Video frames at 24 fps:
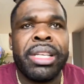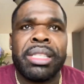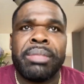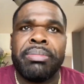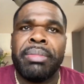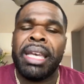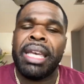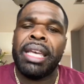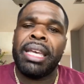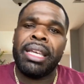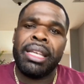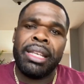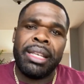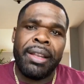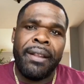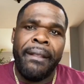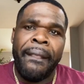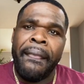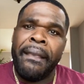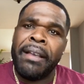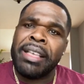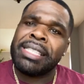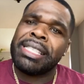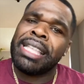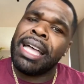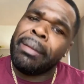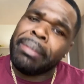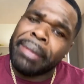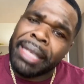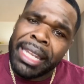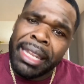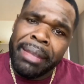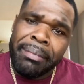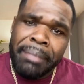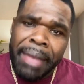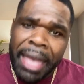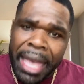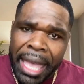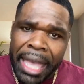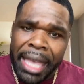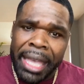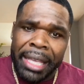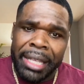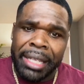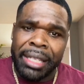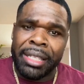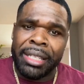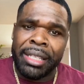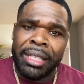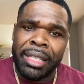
man. Stop getting mad.